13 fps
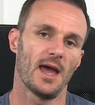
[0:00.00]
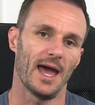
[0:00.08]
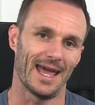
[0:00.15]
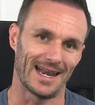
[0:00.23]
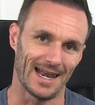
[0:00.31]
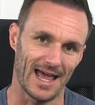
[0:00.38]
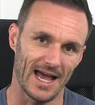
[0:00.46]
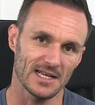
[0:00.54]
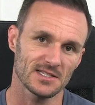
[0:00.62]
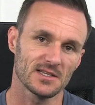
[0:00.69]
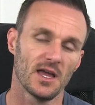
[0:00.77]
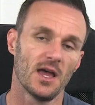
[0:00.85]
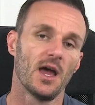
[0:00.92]
At
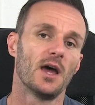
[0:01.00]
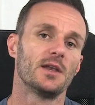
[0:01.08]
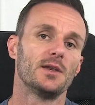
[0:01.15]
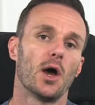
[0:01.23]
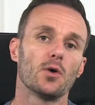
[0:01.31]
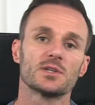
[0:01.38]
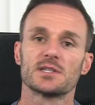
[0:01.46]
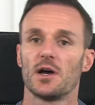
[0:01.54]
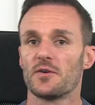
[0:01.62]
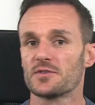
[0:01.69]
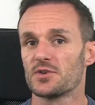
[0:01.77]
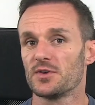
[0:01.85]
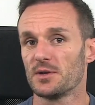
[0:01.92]
last, no
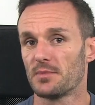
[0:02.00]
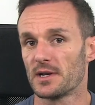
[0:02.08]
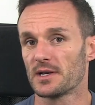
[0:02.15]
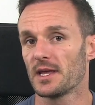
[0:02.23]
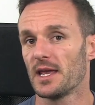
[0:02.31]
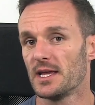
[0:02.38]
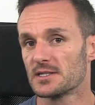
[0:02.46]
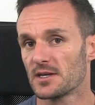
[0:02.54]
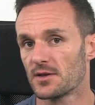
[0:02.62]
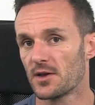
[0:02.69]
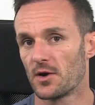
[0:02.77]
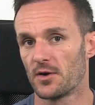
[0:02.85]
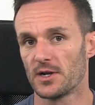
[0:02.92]
self-treatment is
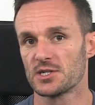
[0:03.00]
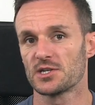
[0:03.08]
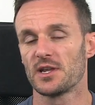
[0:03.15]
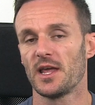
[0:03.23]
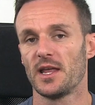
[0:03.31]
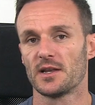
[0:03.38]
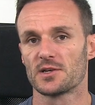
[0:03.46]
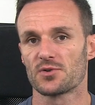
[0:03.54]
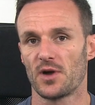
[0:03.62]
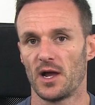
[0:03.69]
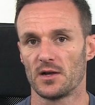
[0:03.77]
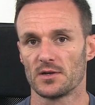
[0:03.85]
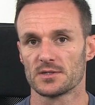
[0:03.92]
encouraged in the
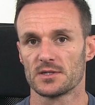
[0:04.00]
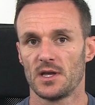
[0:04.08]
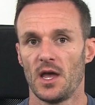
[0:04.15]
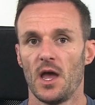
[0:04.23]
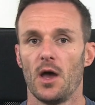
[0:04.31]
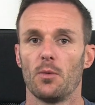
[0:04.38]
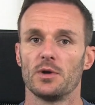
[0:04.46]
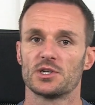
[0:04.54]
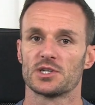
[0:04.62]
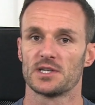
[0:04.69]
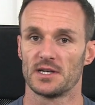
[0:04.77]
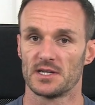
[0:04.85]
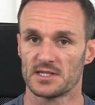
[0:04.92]
trials, which
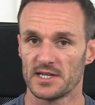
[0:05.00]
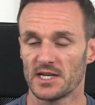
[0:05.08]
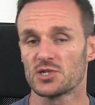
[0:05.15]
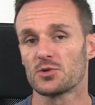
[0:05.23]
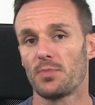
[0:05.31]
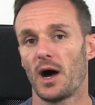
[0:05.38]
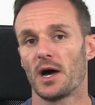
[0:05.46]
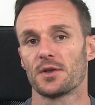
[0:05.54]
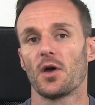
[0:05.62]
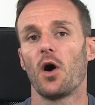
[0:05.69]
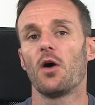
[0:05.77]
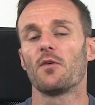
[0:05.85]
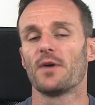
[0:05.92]
is an essential part
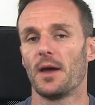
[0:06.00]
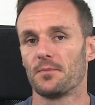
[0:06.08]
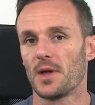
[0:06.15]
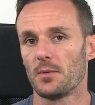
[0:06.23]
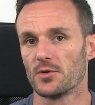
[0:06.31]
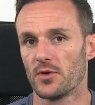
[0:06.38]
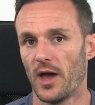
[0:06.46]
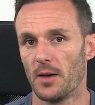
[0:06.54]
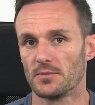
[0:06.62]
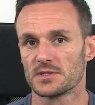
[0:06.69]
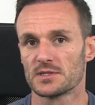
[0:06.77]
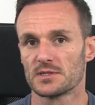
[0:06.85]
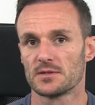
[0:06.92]
of
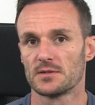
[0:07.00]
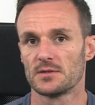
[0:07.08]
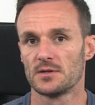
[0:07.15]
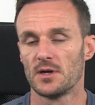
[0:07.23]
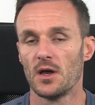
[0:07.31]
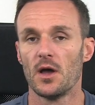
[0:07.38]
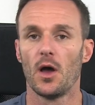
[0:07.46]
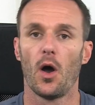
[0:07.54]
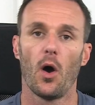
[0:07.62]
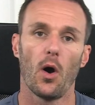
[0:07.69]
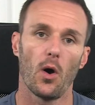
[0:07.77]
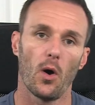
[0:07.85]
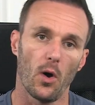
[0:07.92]
MWMs.
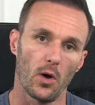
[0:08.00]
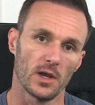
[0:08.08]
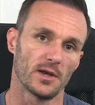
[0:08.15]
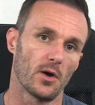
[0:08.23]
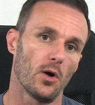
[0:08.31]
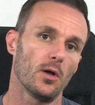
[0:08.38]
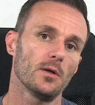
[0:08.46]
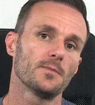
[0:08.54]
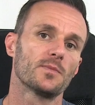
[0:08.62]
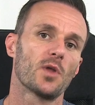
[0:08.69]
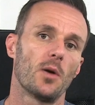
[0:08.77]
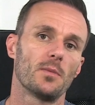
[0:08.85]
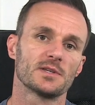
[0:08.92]
All in all,
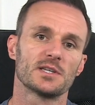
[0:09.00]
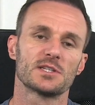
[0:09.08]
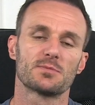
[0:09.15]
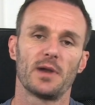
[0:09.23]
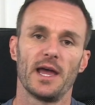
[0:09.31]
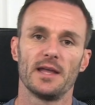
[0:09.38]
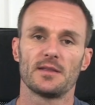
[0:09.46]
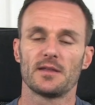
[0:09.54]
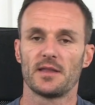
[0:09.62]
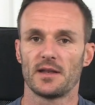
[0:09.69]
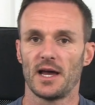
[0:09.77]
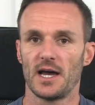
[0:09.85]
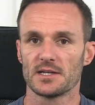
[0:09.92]
Thomas explained
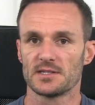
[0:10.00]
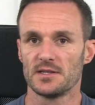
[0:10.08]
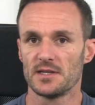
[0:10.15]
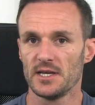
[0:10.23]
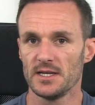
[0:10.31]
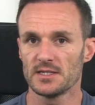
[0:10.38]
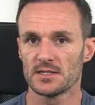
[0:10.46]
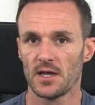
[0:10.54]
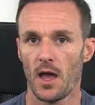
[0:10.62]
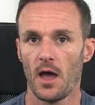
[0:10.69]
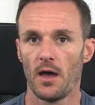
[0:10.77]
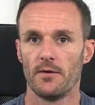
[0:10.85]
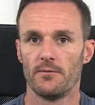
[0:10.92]
that RCTs
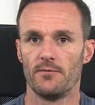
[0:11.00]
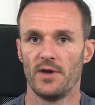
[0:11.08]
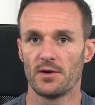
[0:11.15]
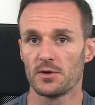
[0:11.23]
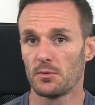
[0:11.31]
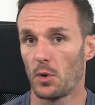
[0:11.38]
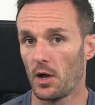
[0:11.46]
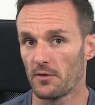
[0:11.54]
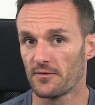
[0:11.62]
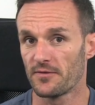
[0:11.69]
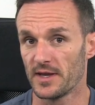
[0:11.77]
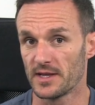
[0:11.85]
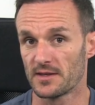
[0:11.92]
very well
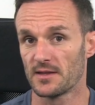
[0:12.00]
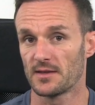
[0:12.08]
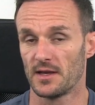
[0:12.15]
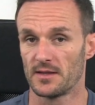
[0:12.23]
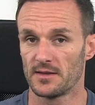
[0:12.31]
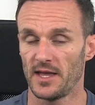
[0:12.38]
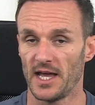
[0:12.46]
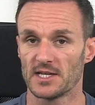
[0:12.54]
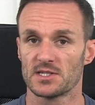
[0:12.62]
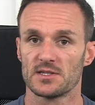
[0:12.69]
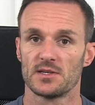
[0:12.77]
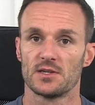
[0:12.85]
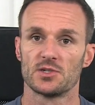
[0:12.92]
fit the
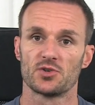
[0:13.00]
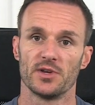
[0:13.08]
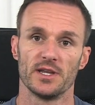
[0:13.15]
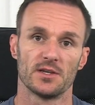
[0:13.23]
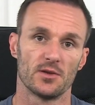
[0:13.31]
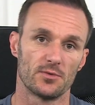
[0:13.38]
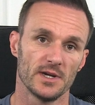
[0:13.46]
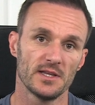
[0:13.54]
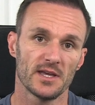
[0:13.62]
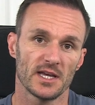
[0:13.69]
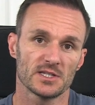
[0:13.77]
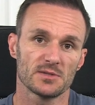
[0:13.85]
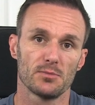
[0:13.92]
test, treat,
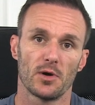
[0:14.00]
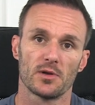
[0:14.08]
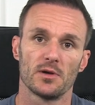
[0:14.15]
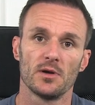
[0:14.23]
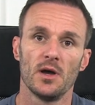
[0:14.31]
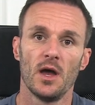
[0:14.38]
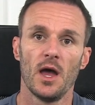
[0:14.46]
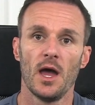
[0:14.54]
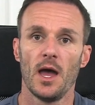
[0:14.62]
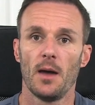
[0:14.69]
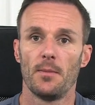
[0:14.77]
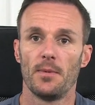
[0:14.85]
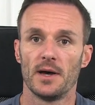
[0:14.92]
retest model,
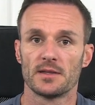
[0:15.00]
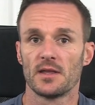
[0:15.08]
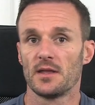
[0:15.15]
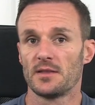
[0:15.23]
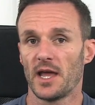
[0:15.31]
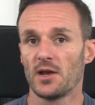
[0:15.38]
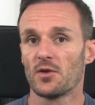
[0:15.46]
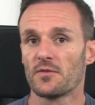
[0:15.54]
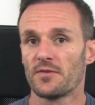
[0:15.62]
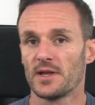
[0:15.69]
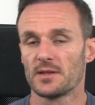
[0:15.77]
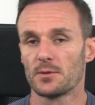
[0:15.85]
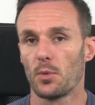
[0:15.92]
but they don't
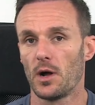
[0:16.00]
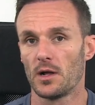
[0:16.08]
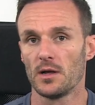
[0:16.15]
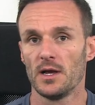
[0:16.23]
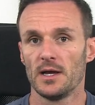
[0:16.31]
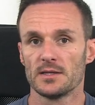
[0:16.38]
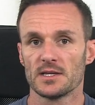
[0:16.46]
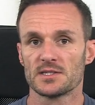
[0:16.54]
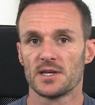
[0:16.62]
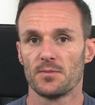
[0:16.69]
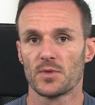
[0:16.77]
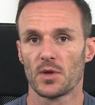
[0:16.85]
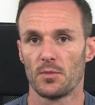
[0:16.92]
fit well the
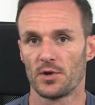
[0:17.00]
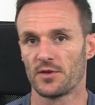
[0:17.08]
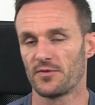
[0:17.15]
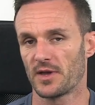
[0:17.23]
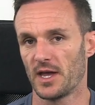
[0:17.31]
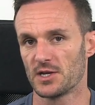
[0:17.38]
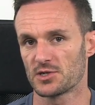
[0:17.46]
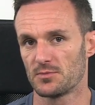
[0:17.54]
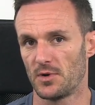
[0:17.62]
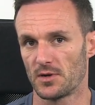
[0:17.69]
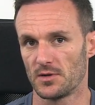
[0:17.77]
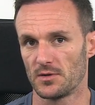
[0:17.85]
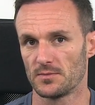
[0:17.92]
symptom modification
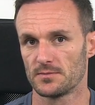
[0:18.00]
model.